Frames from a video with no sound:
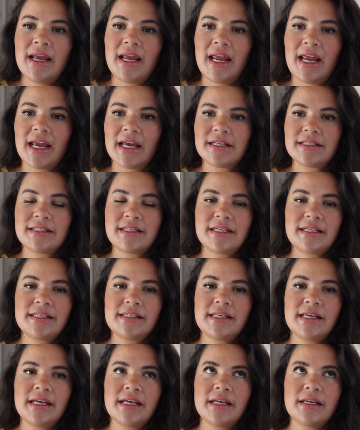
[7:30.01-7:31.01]
And
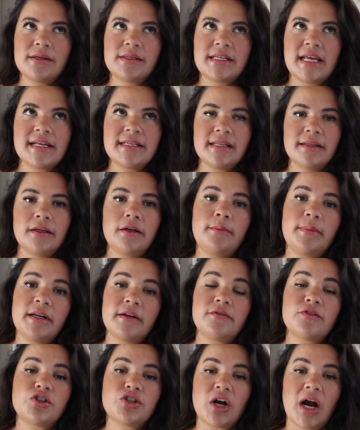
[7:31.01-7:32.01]
this takes a little bit
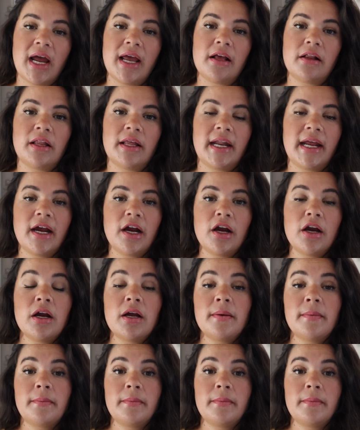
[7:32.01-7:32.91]
of trial and error.